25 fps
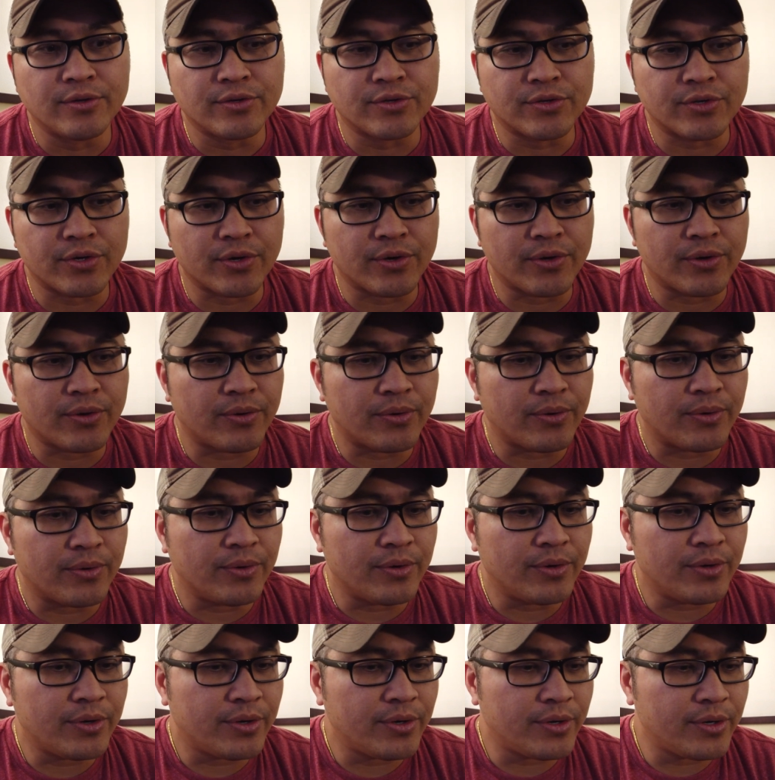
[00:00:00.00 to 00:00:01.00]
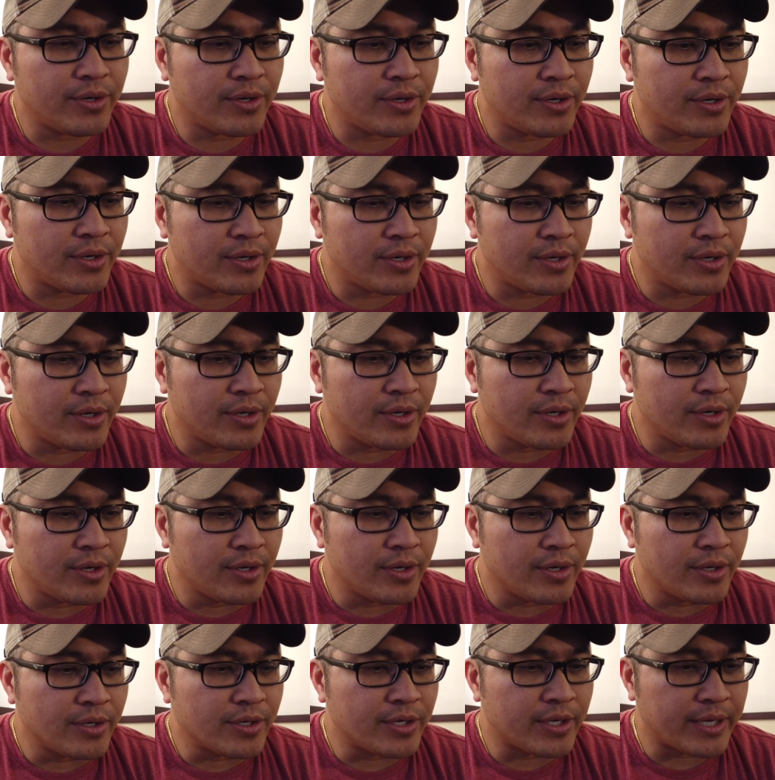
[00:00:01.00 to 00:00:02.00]
So
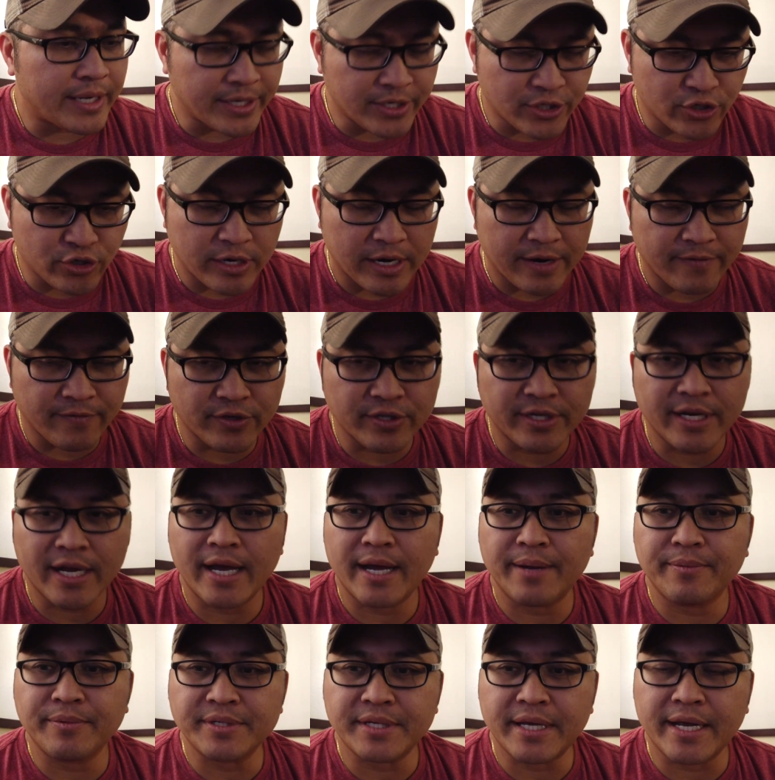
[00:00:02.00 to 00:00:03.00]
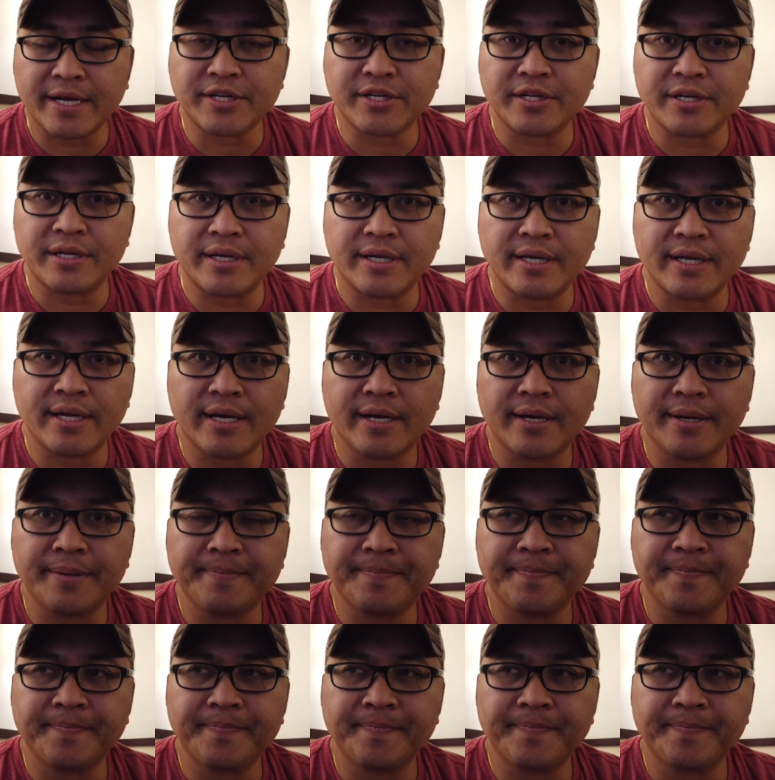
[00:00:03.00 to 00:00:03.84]
today's travel time was actually